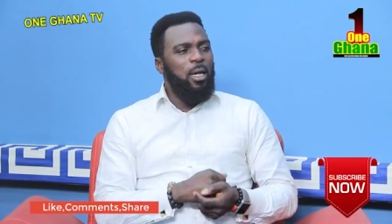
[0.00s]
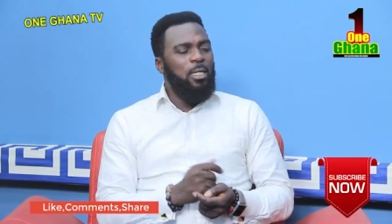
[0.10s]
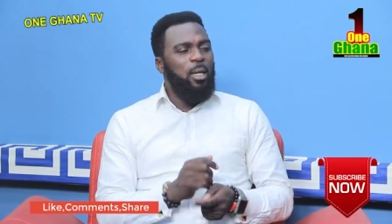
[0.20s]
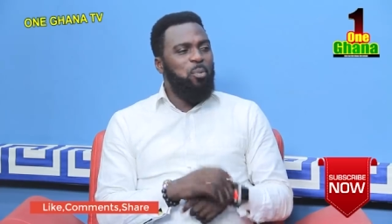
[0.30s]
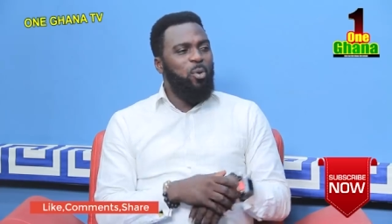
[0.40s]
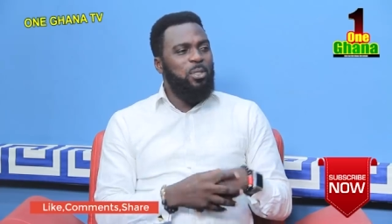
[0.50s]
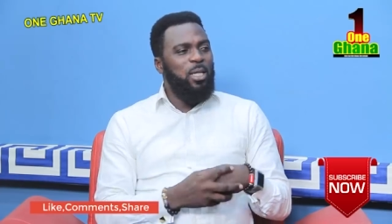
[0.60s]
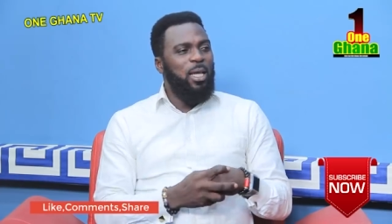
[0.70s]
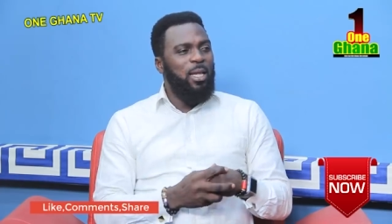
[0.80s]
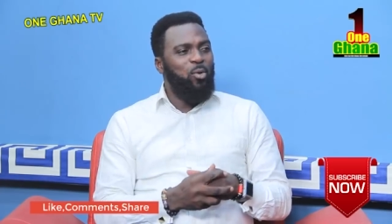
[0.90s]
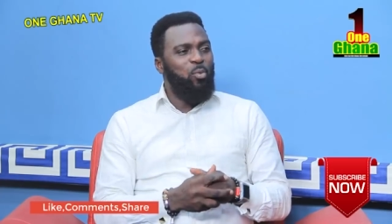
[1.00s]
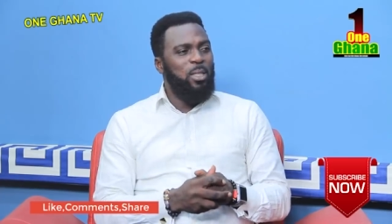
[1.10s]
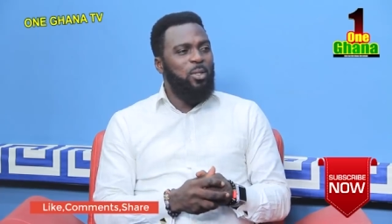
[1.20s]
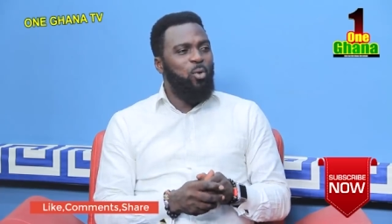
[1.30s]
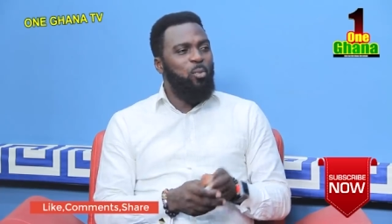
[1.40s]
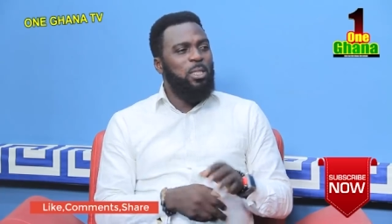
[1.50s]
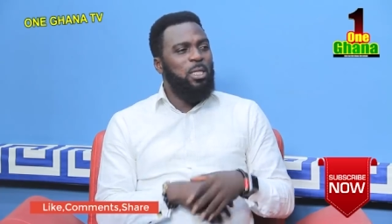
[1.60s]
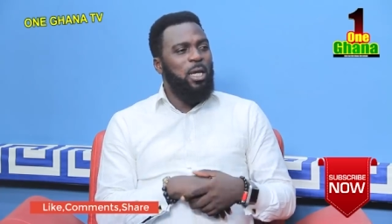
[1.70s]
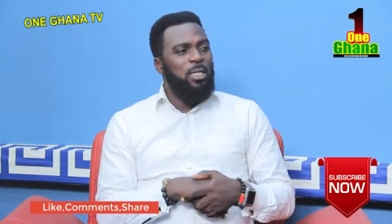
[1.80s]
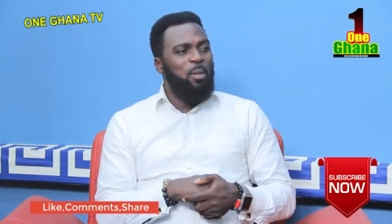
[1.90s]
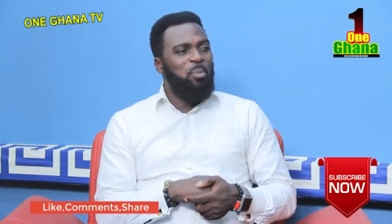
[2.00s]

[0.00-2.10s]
Kennedy Agyapong second. Kumasi Kennedy